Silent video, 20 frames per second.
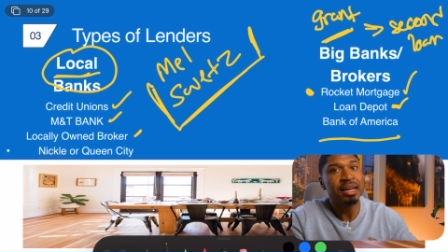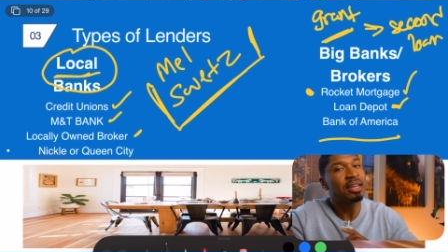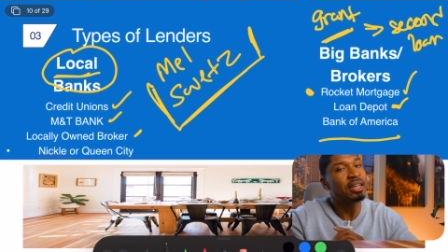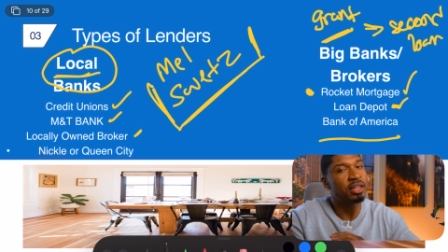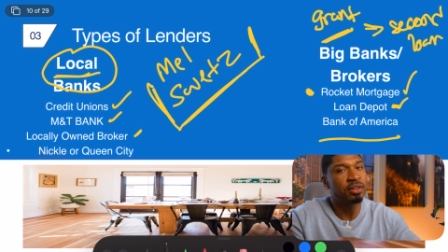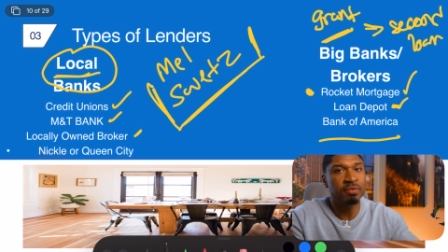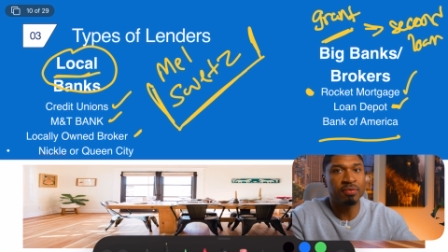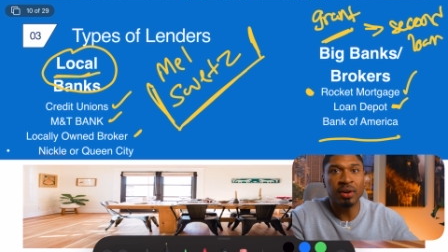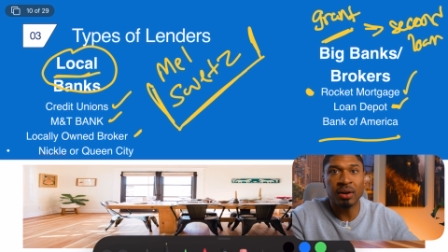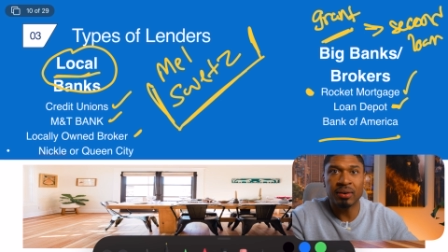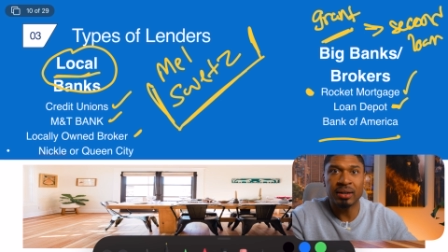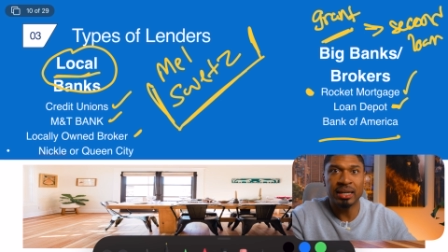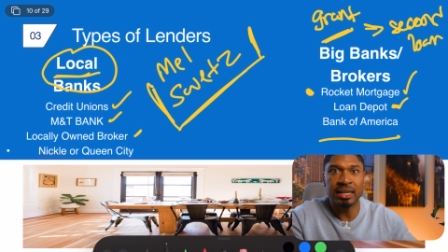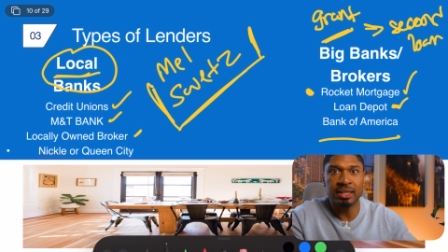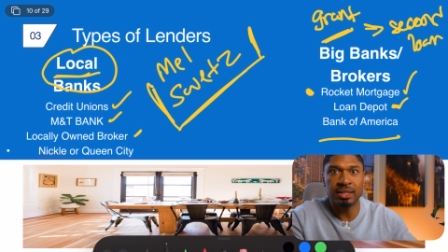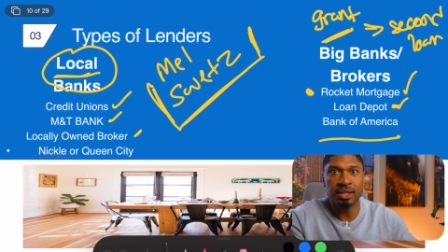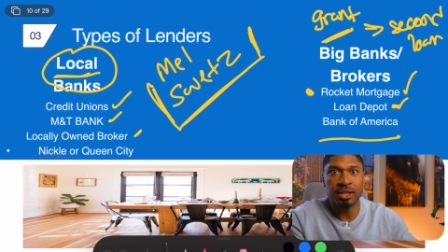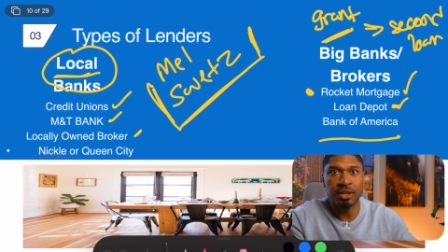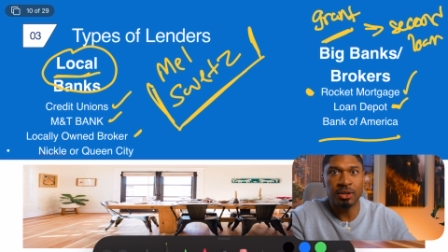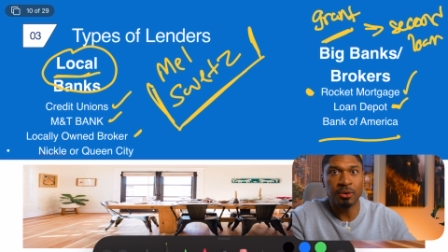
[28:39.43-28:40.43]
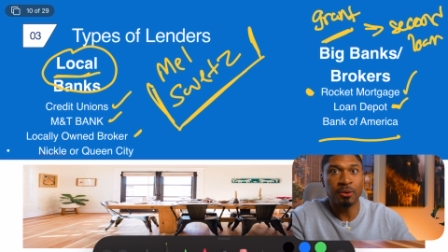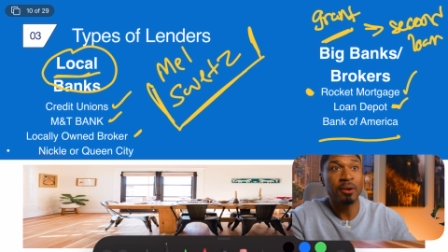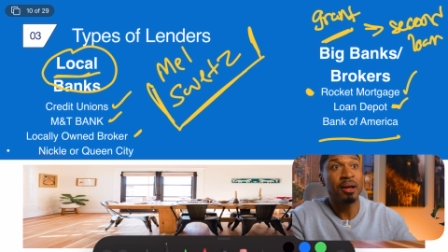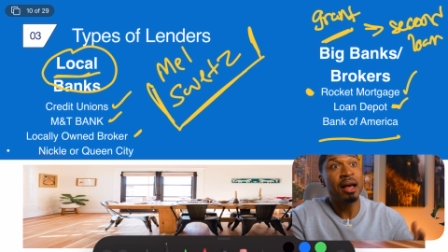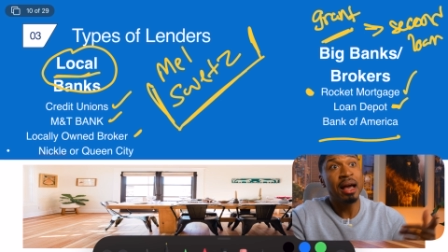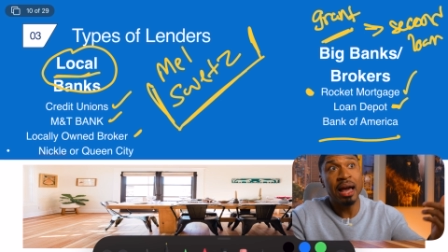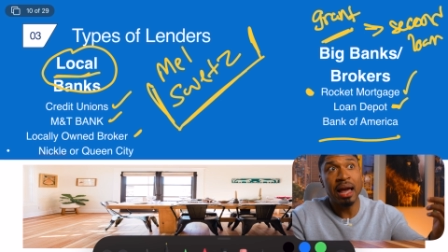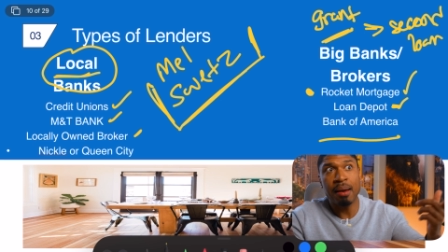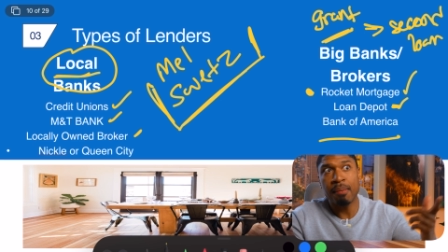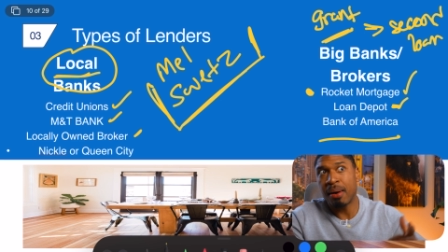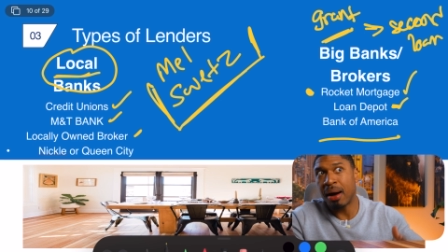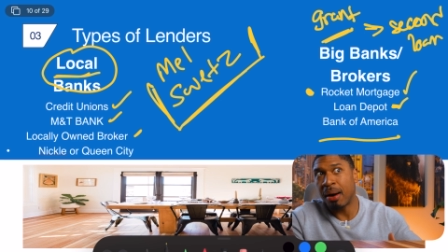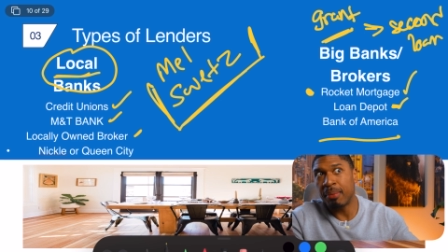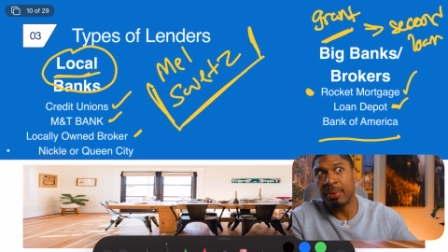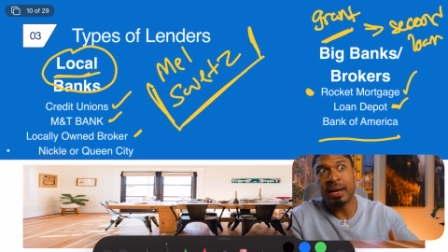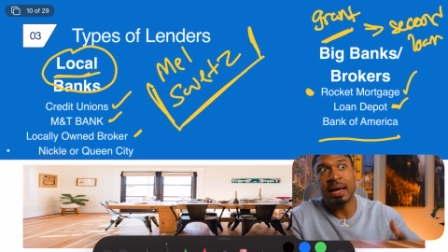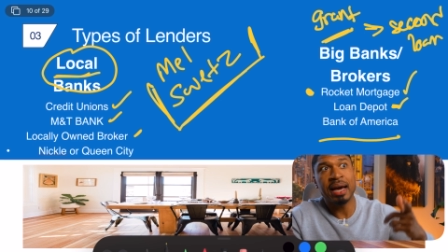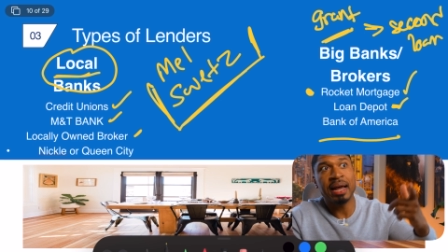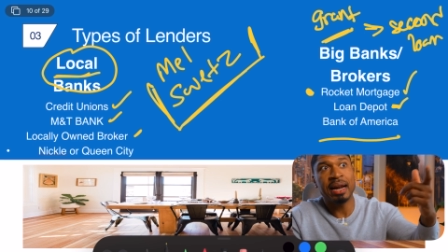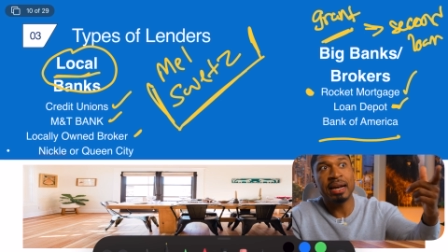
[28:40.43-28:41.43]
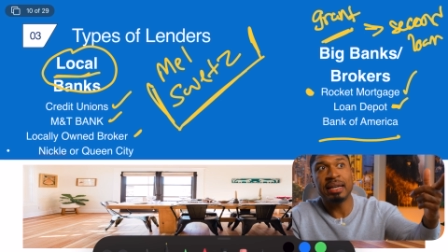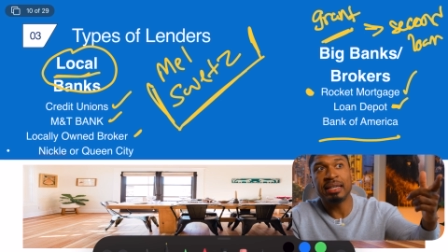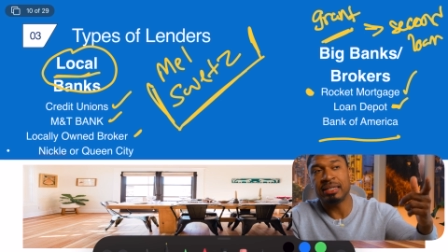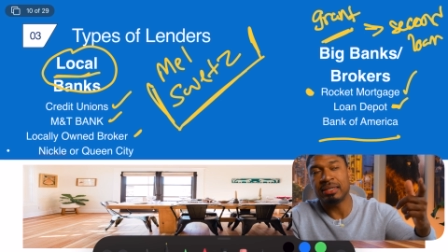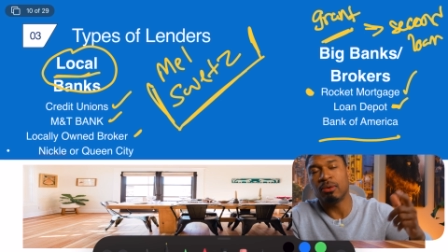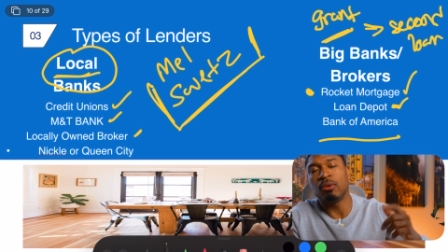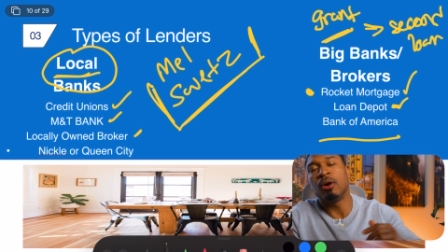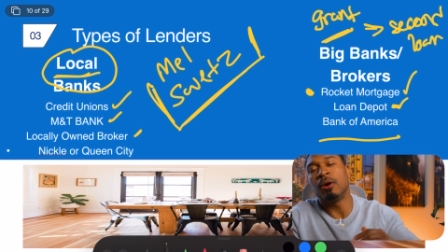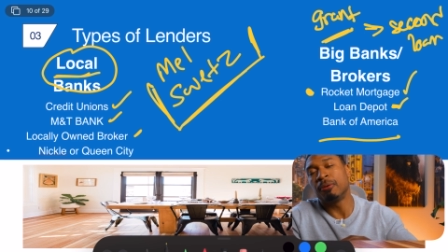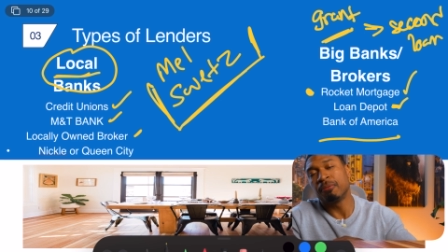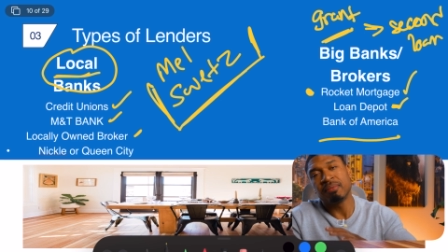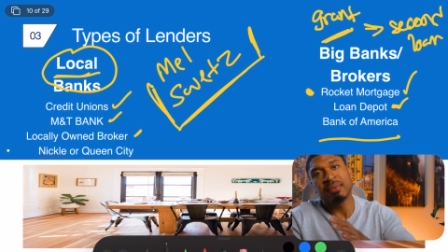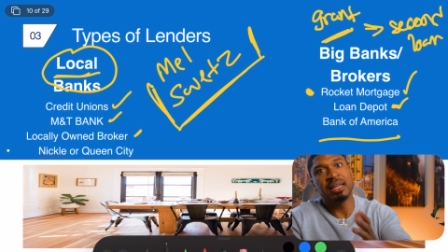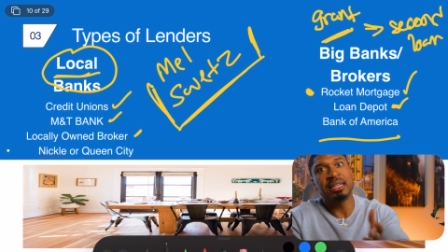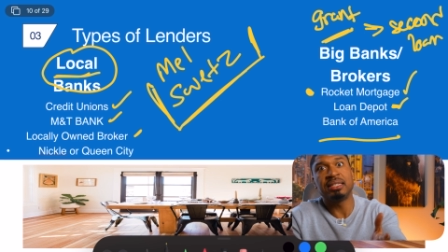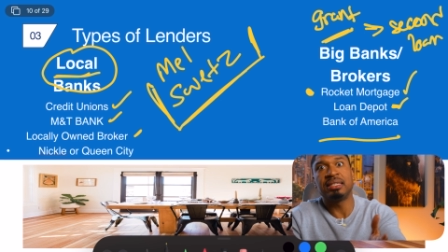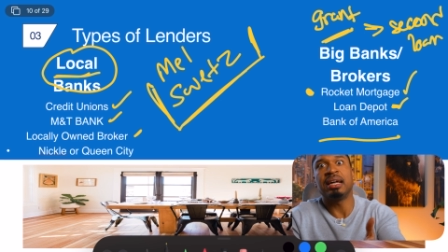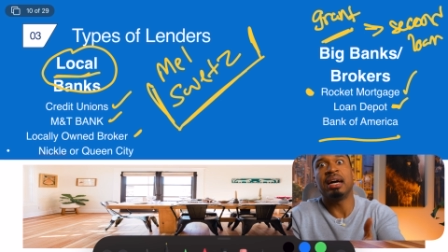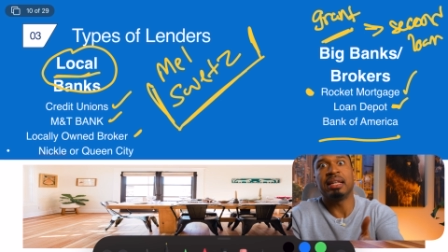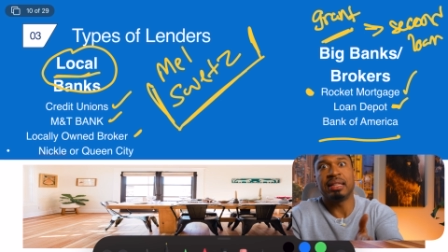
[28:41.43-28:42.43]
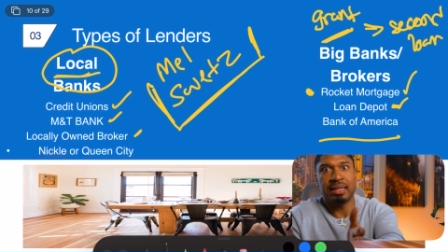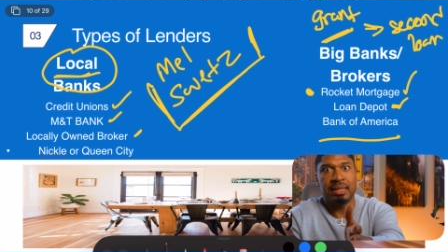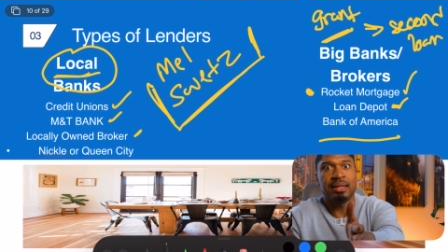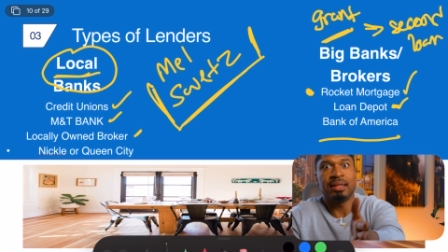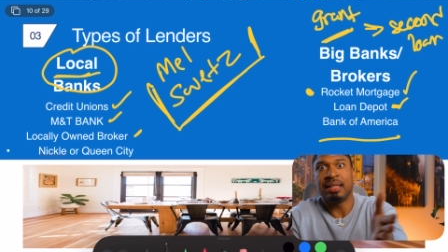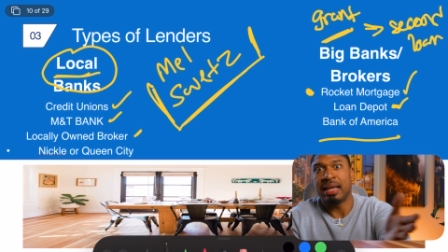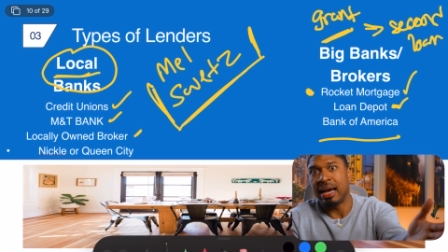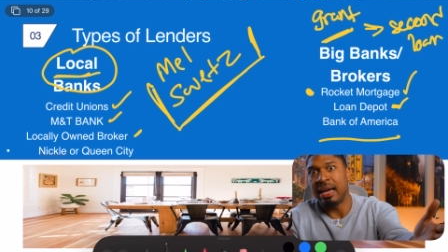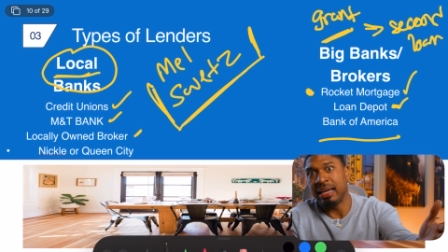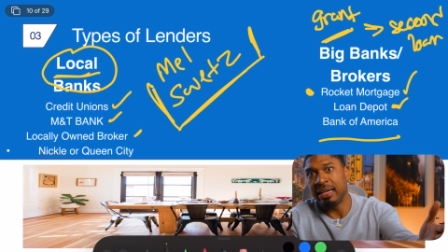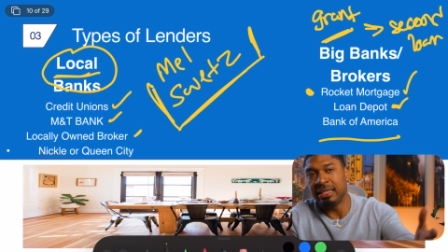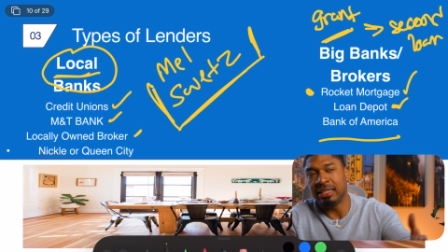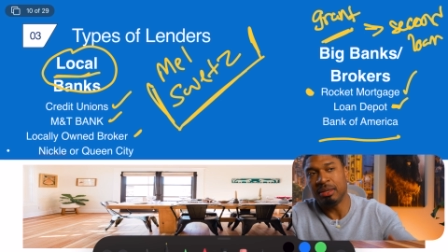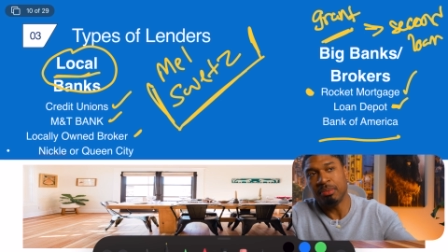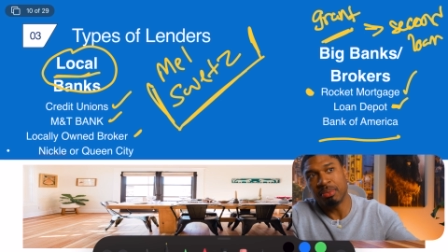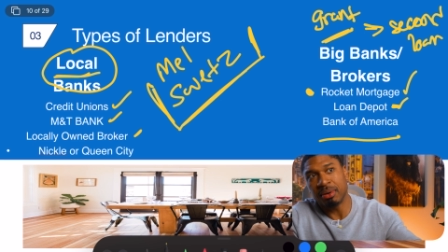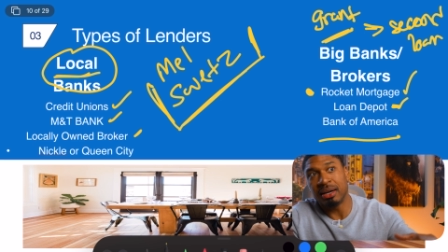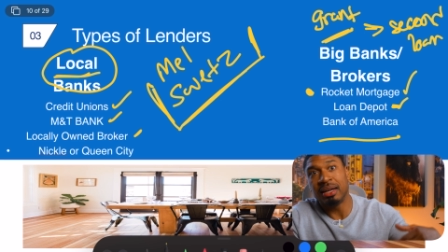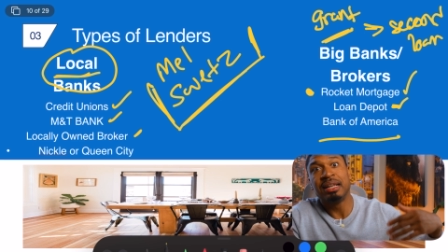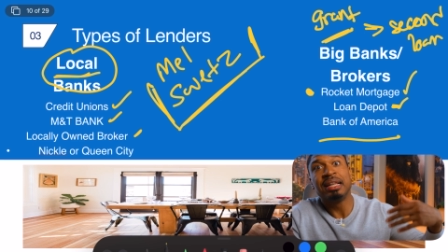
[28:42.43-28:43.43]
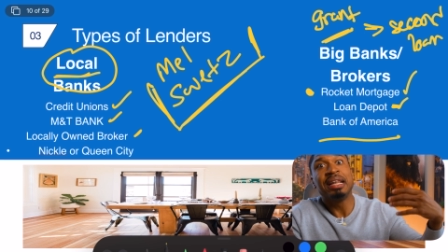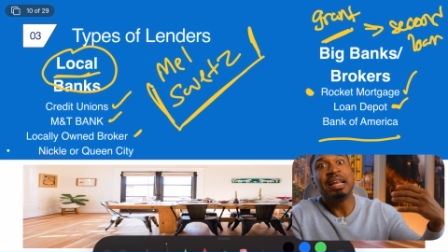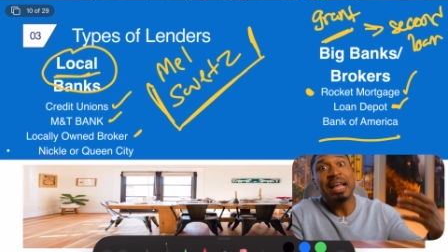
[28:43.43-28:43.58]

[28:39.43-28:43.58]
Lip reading: It's very easy to do. Hey, mom and dad, well, it's not that easy, but